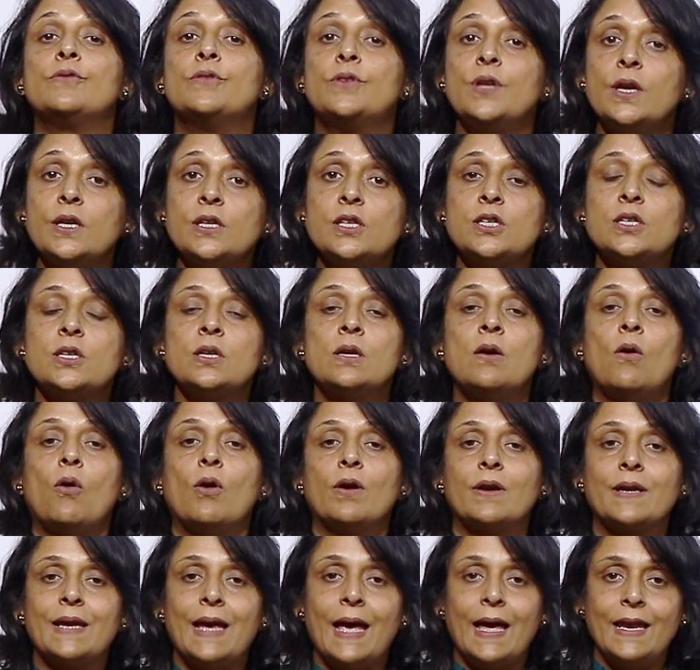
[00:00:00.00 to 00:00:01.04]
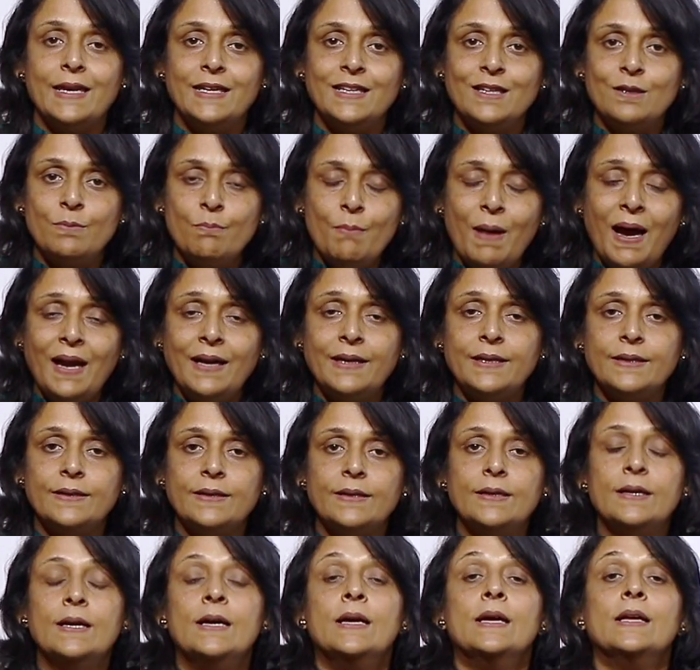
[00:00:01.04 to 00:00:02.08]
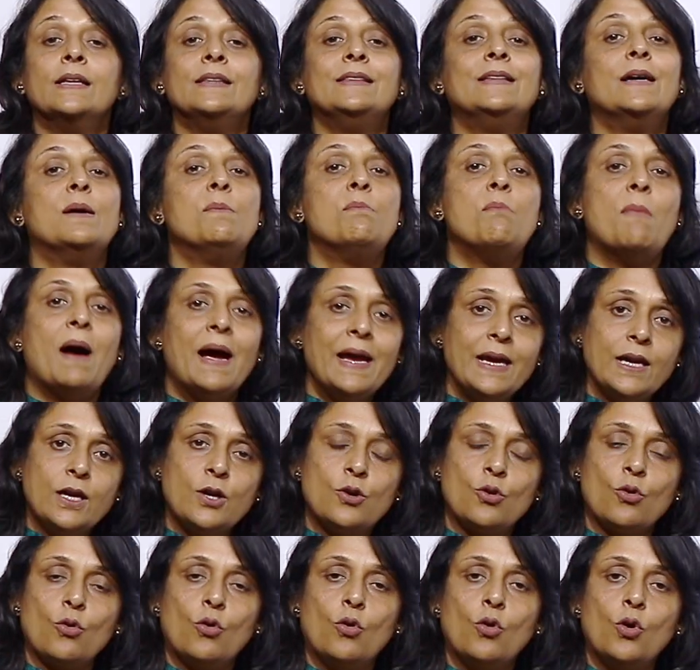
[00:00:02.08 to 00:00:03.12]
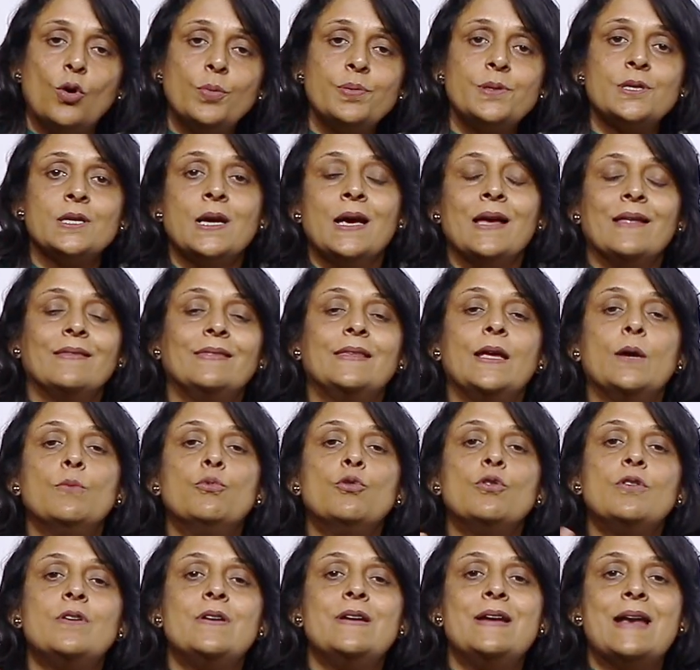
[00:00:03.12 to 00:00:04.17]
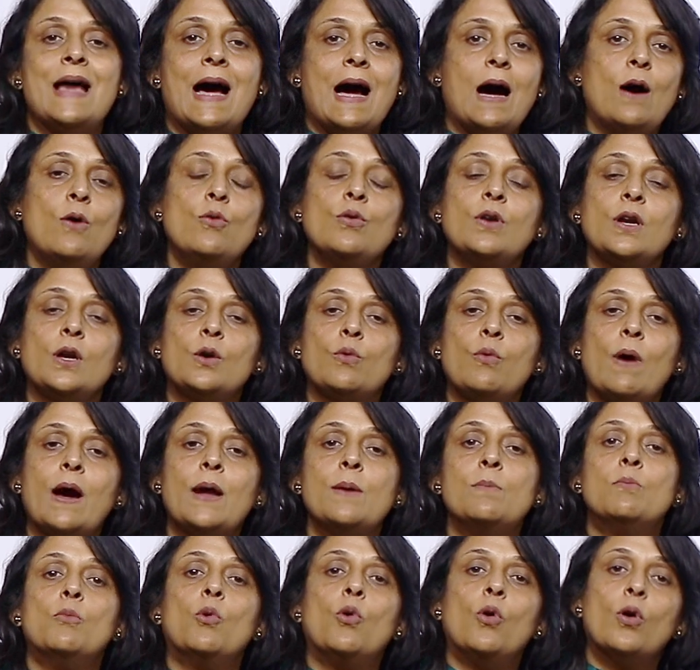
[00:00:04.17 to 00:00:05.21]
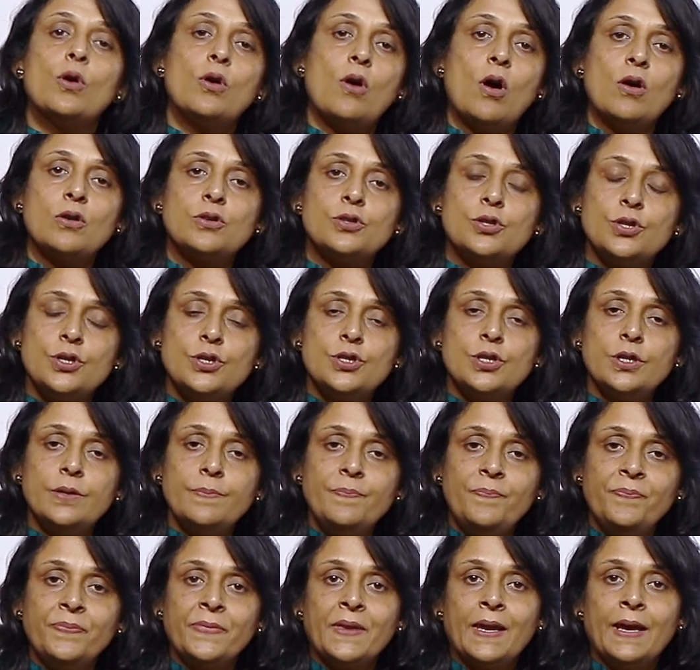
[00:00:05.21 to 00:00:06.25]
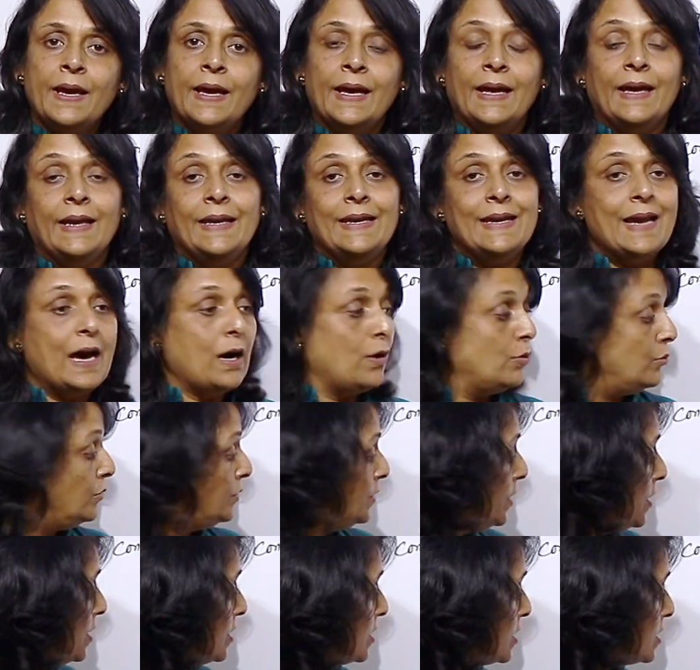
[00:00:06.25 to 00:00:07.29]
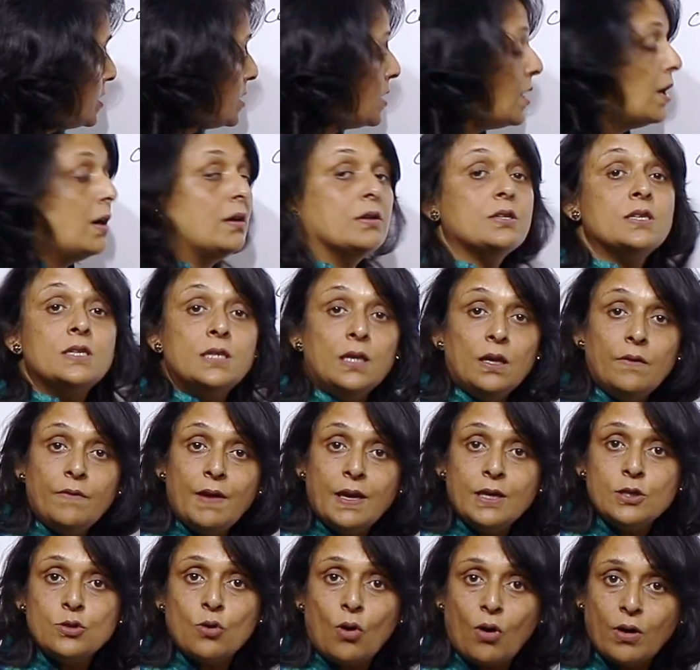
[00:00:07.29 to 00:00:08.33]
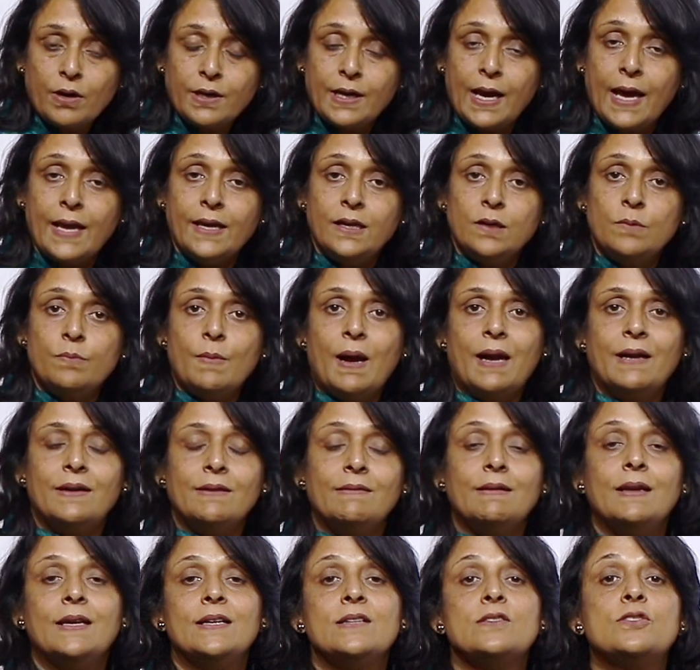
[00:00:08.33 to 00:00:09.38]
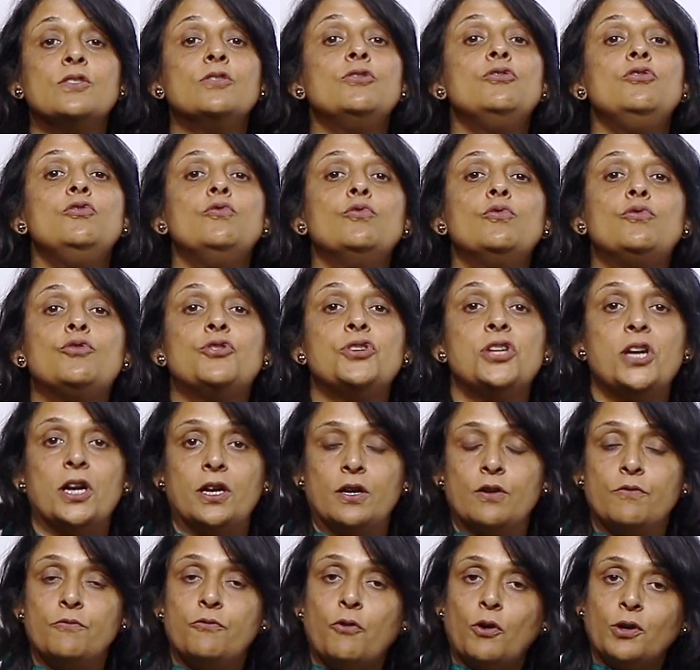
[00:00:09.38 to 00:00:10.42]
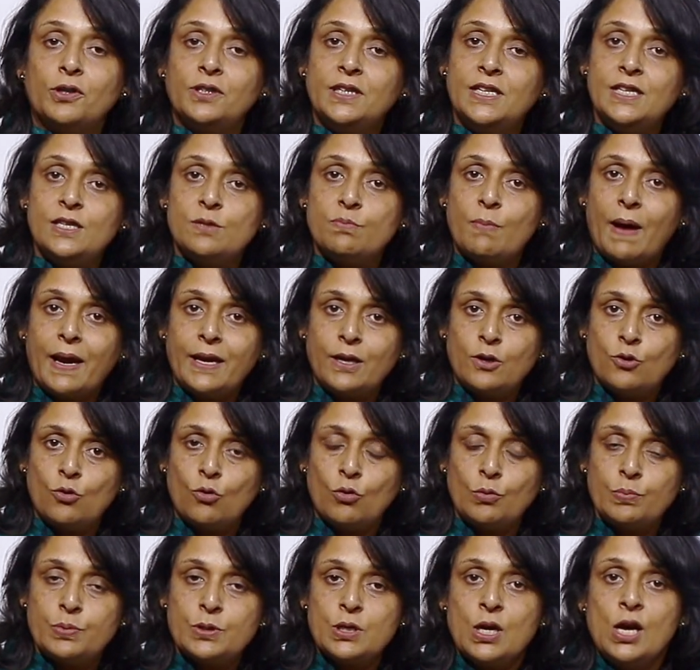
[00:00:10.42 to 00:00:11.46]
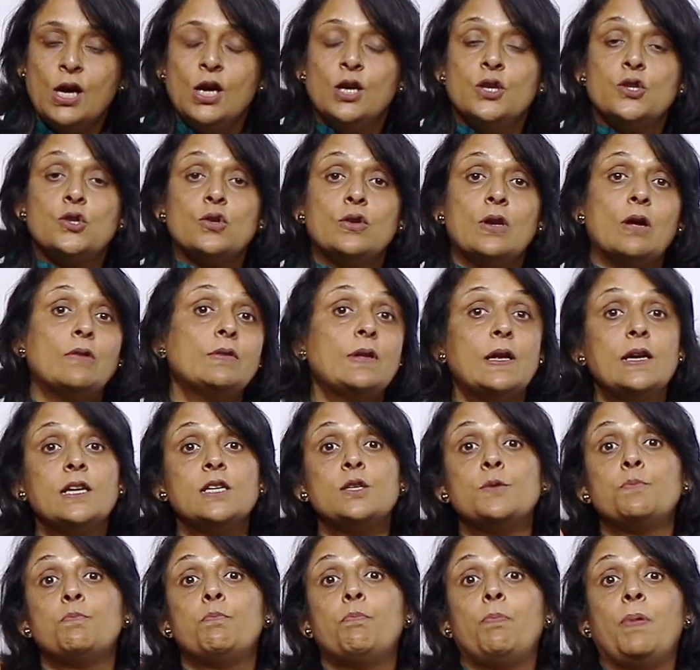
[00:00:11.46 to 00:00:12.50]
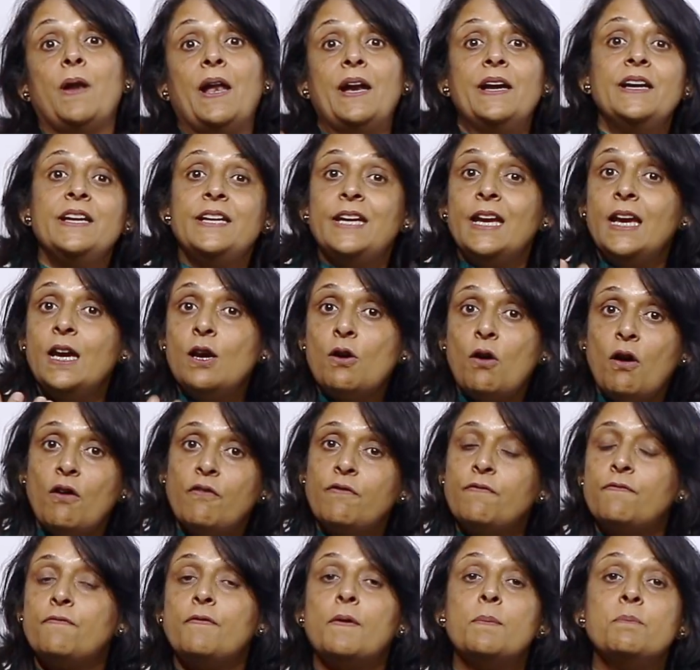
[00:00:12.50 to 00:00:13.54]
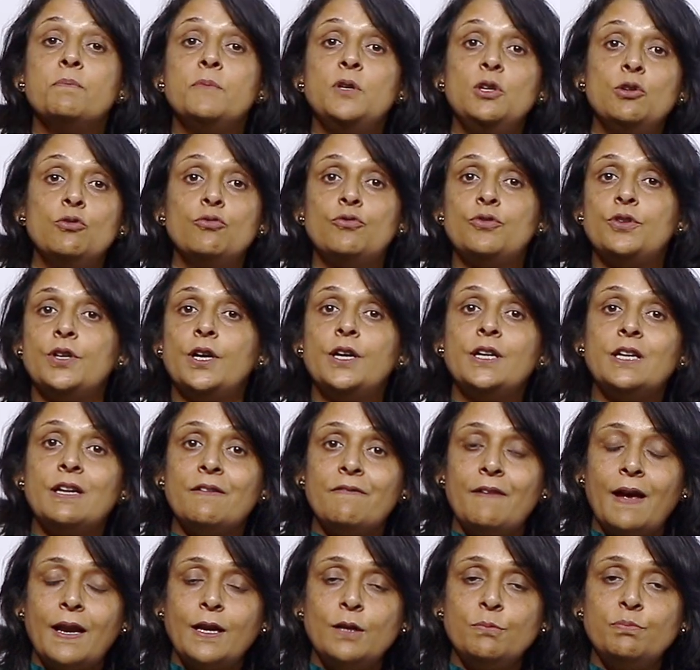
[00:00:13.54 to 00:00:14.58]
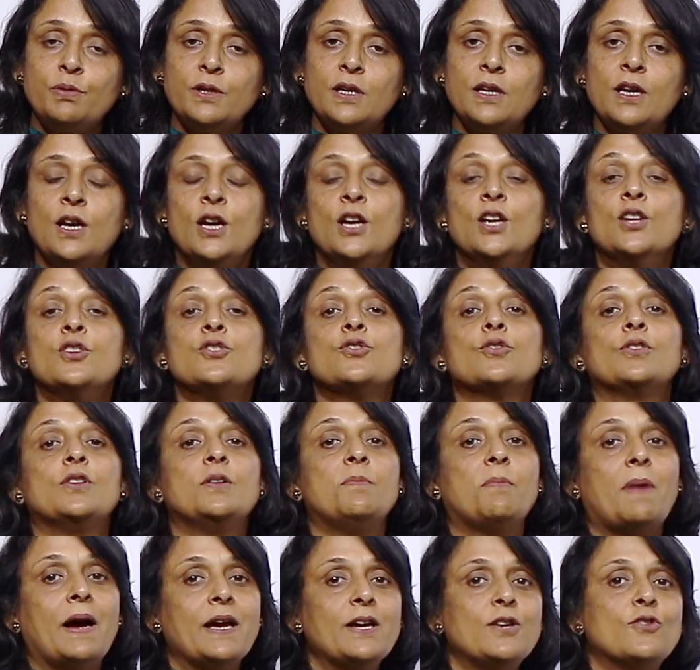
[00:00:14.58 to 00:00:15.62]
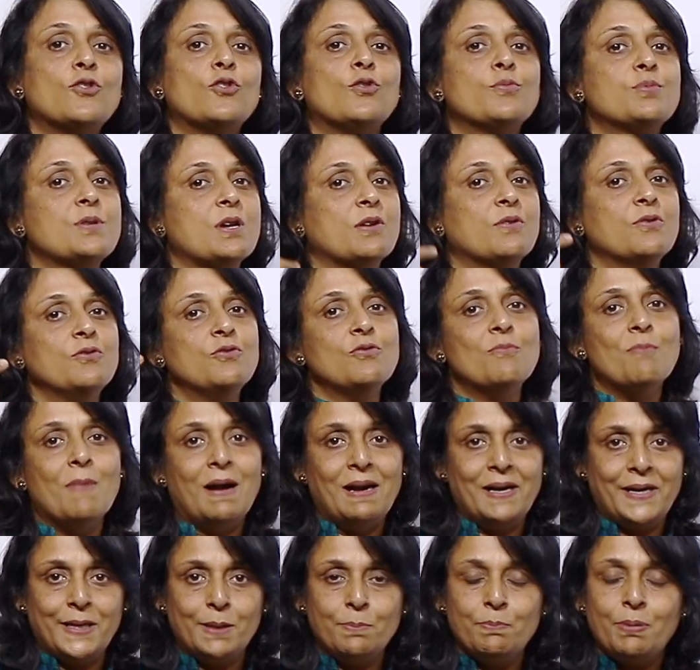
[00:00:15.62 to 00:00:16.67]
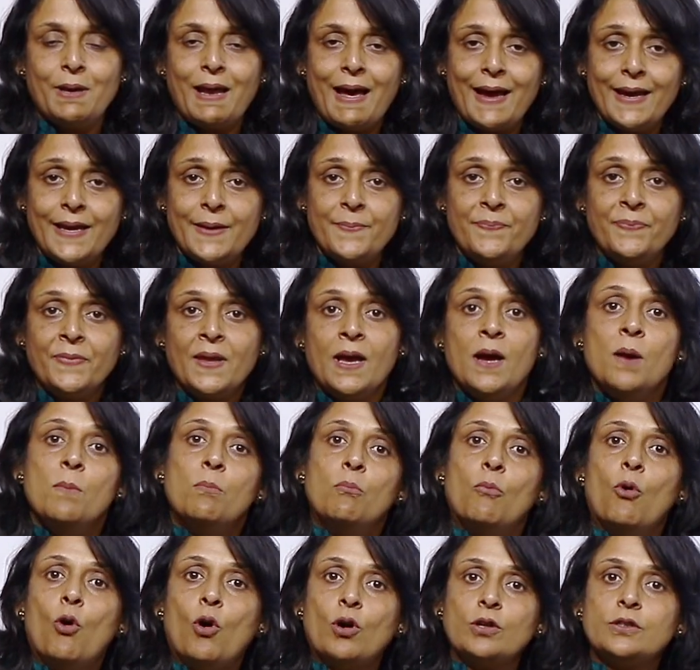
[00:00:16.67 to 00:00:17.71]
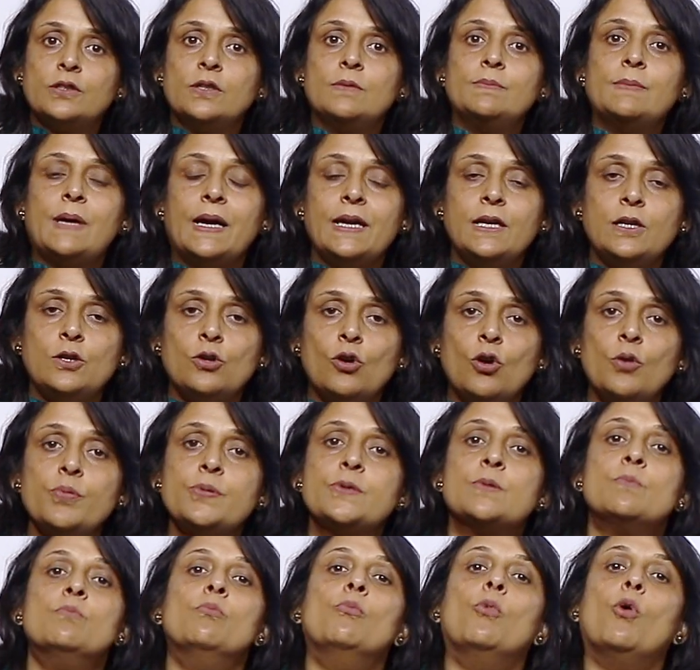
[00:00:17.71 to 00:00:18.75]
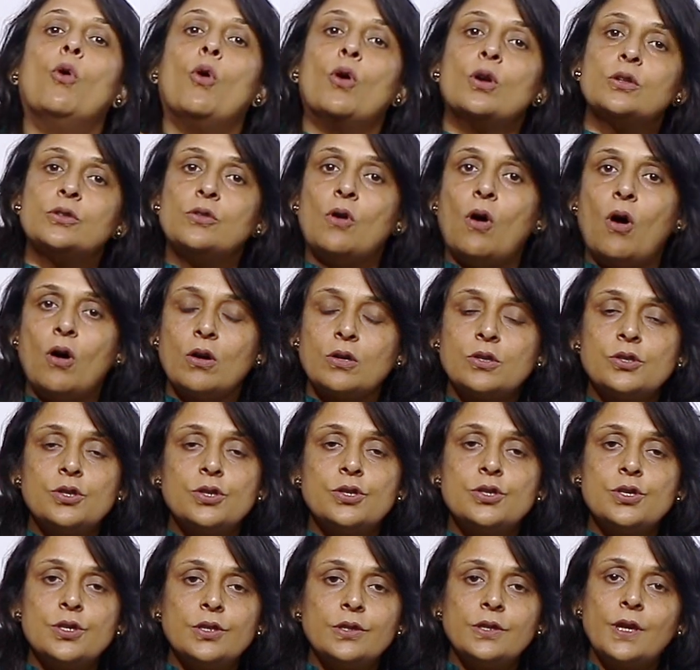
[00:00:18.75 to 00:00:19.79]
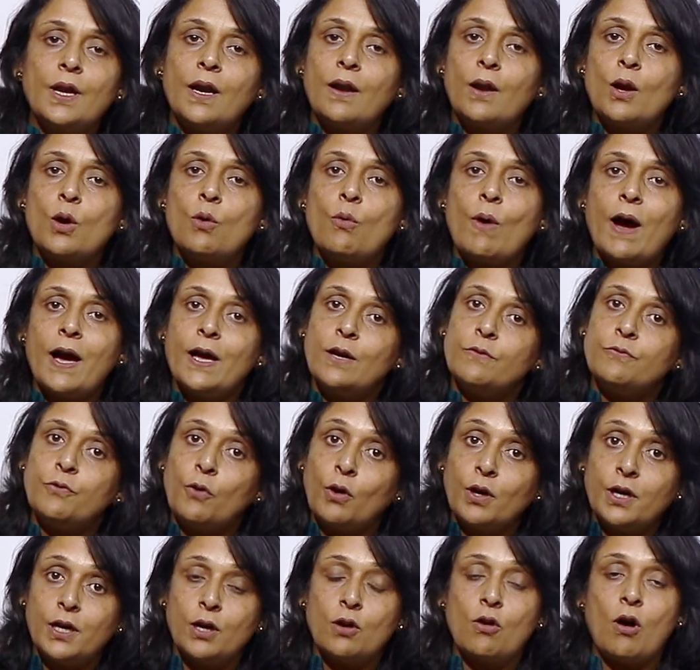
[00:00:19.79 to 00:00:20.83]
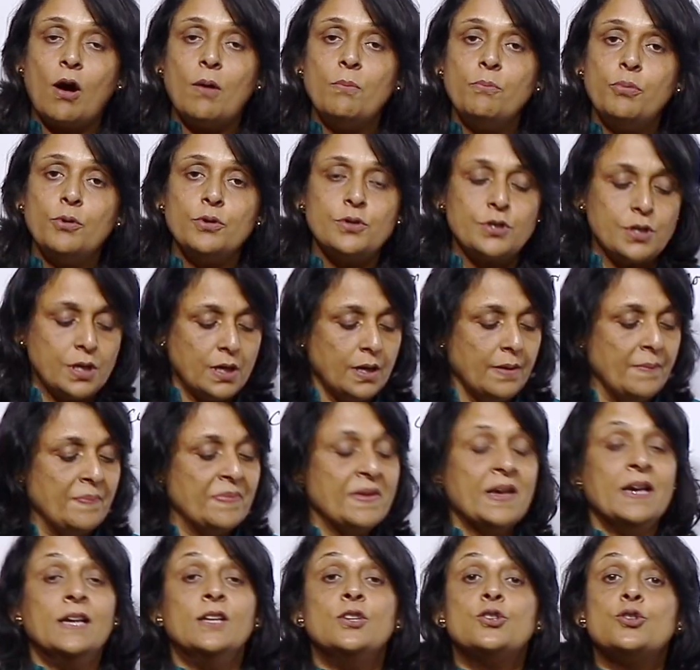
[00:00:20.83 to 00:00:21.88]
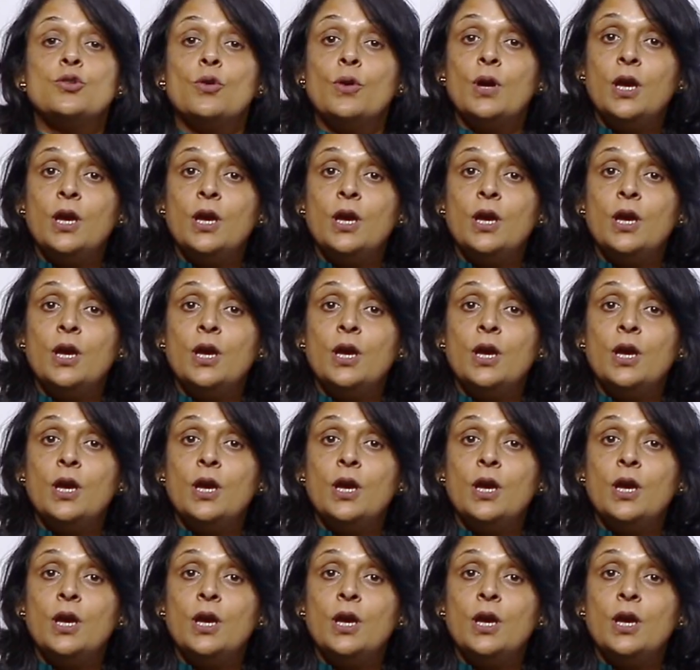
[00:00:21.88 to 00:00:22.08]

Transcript: this organic matter, the microbes, they would now require more oxygen. Now, this sewage, organic matter, is the nutrient for these microbes. So now there is plenty of nutrient available. So the microbes are going to multiply. More the microbes, more the oxygen they require for decomposing. So